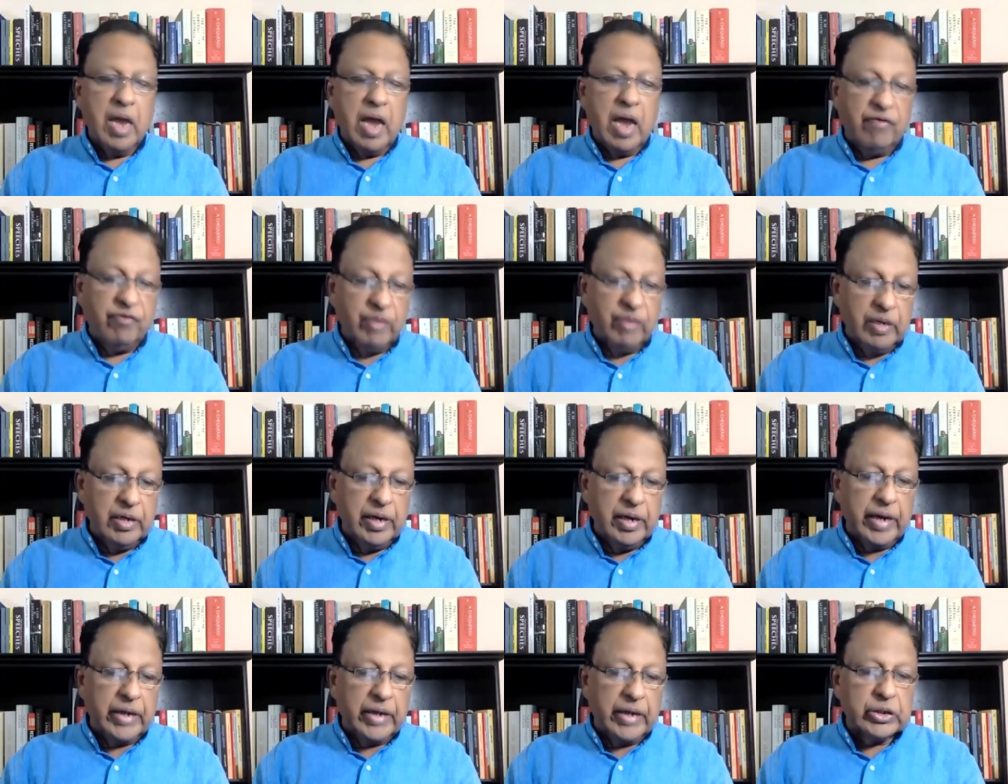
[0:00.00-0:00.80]

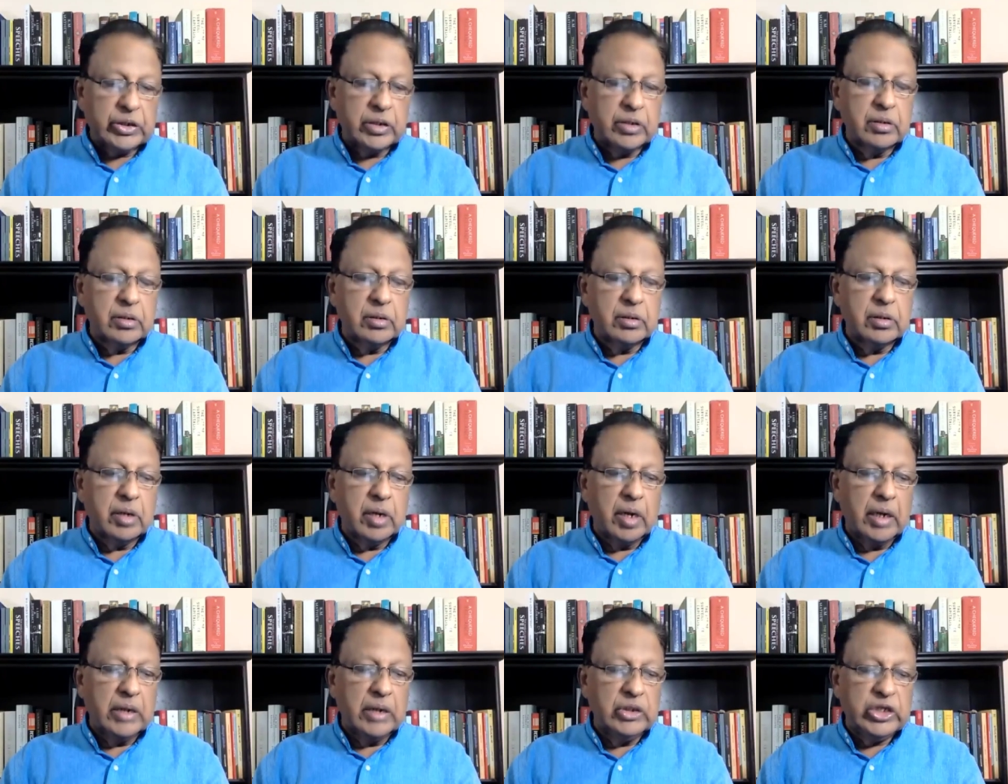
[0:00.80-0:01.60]
affiliation,
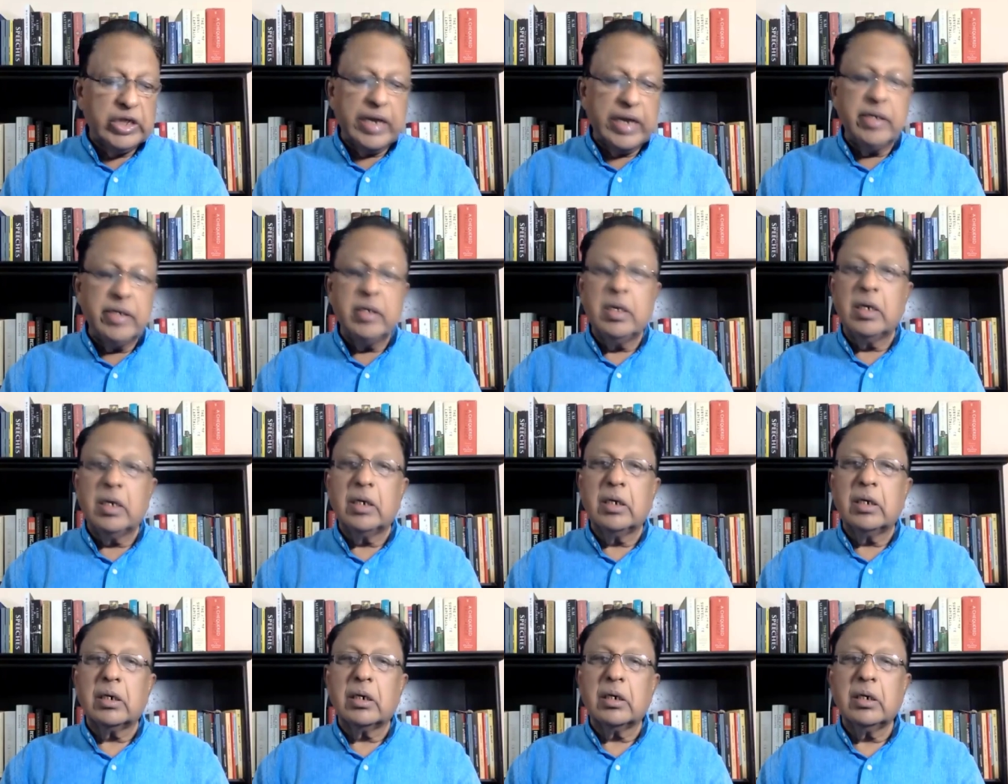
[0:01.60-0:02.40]

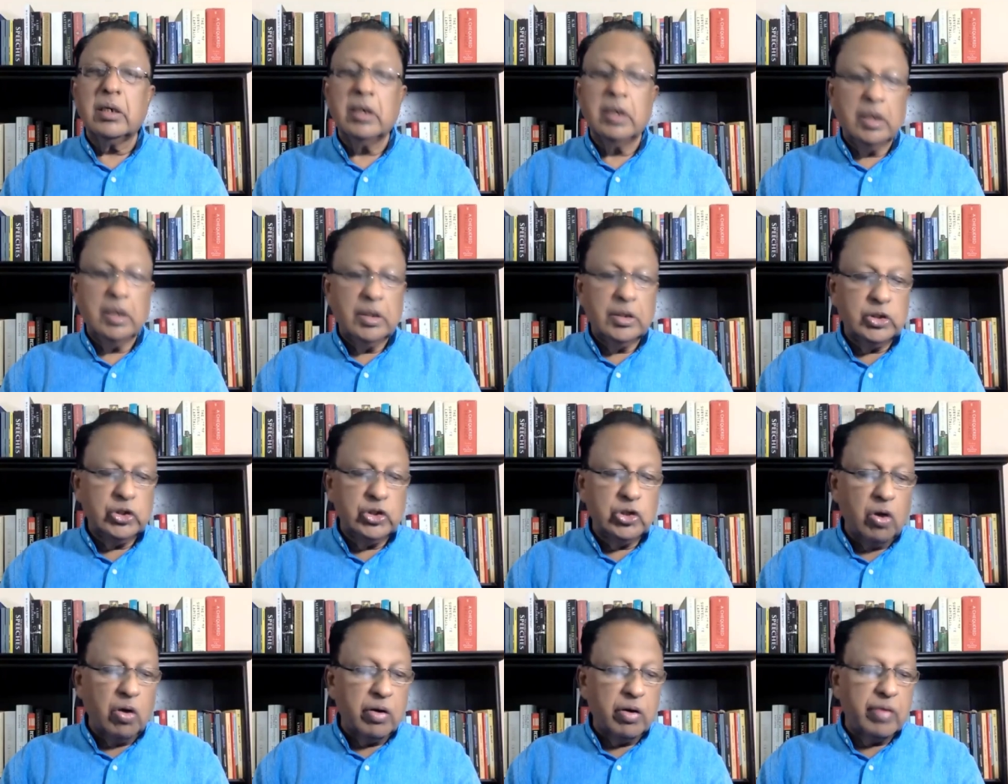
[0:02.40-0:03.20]
gender,
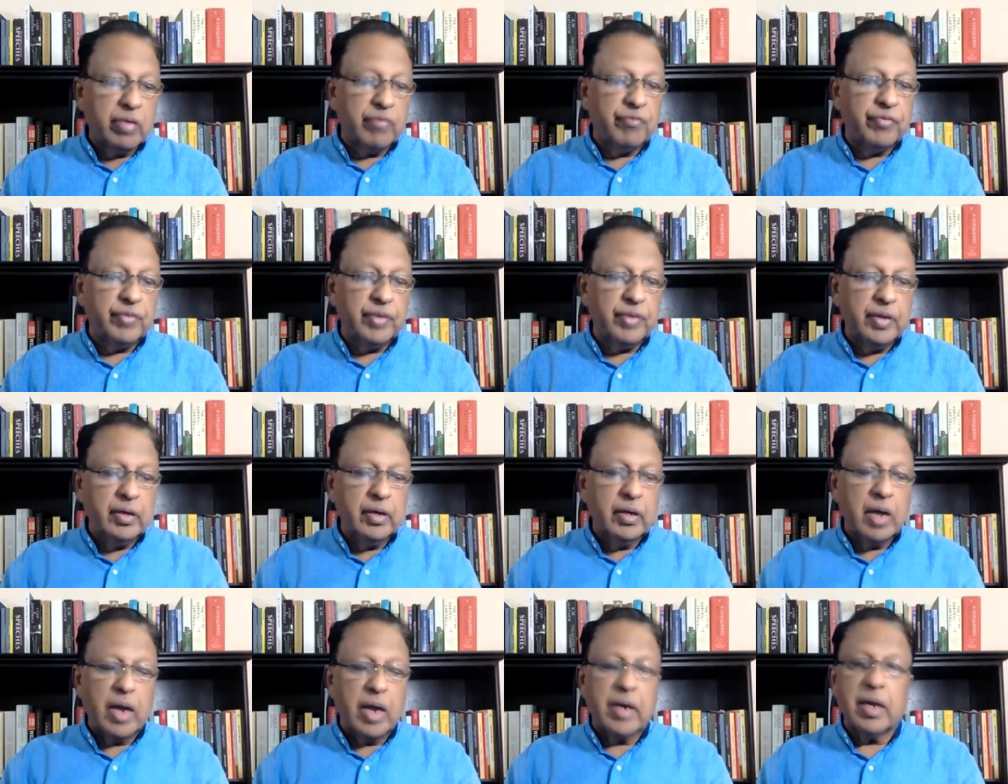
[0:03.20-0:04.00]

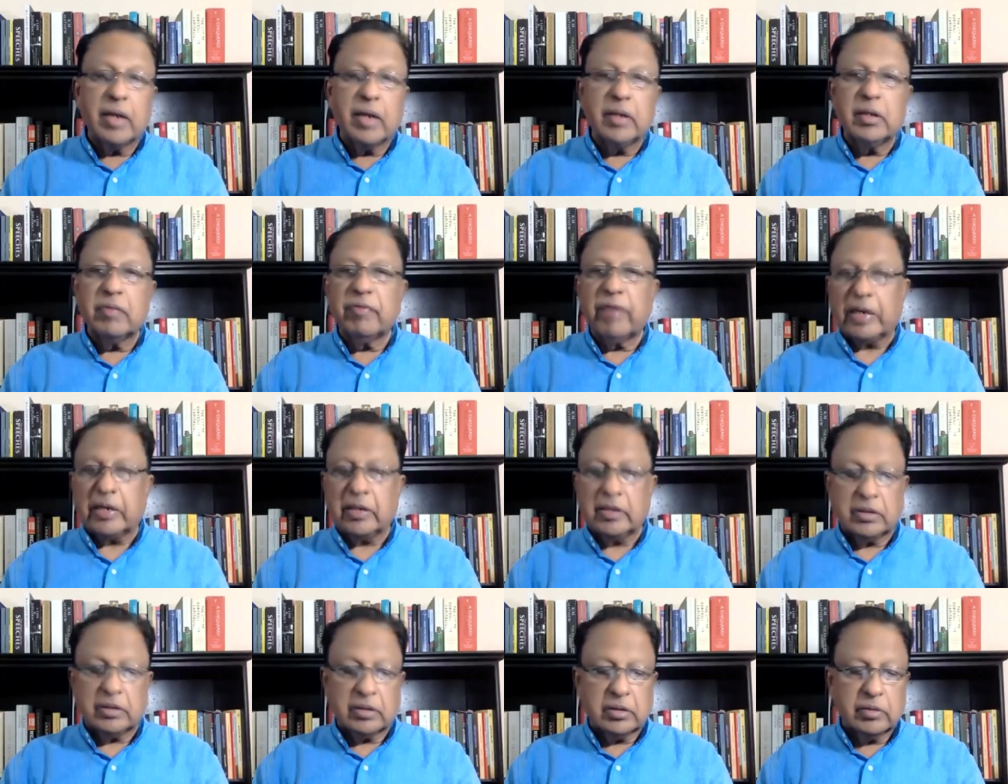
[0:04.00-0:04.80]
geography, and other
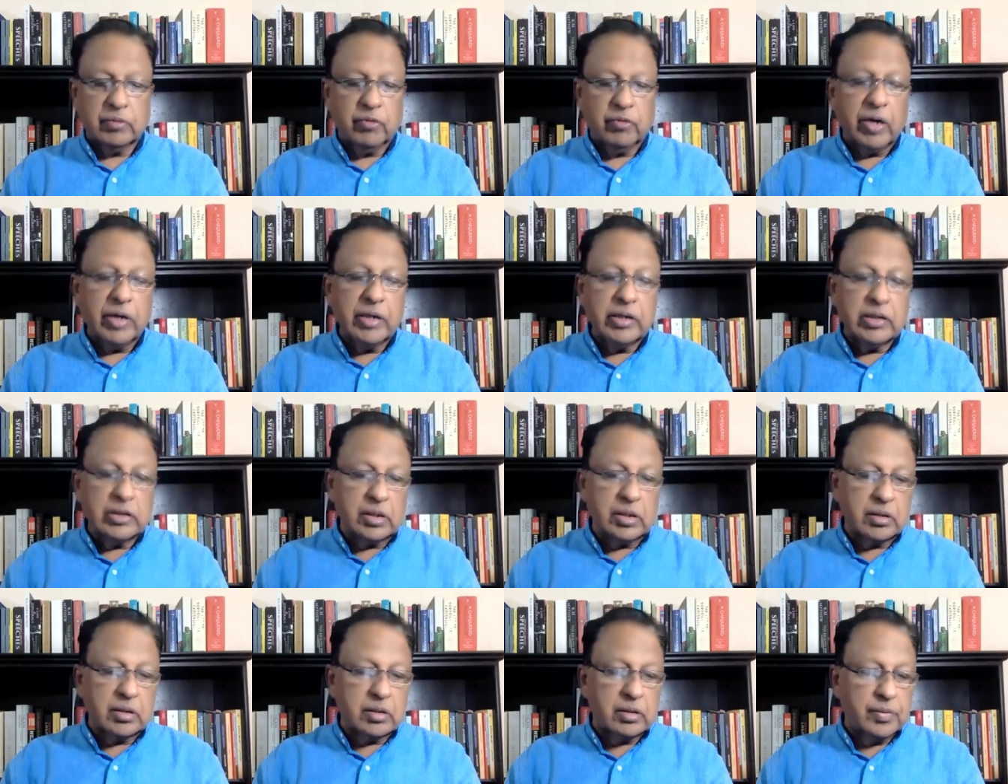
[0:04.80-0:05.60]
factors. For
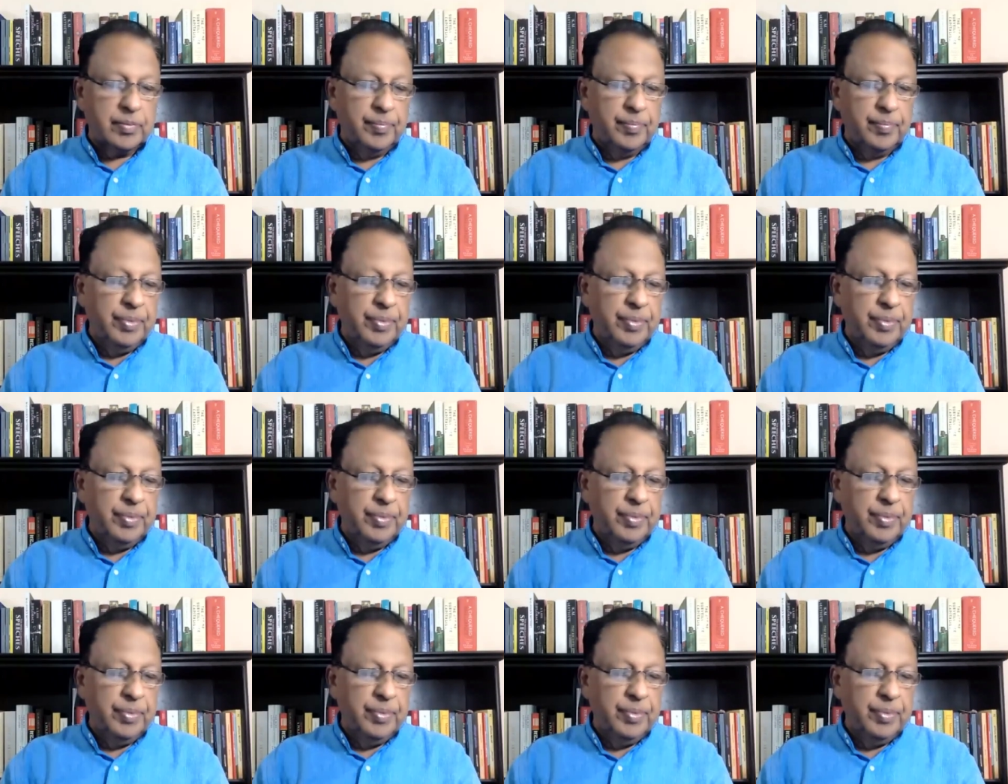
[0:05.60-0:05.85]
instance,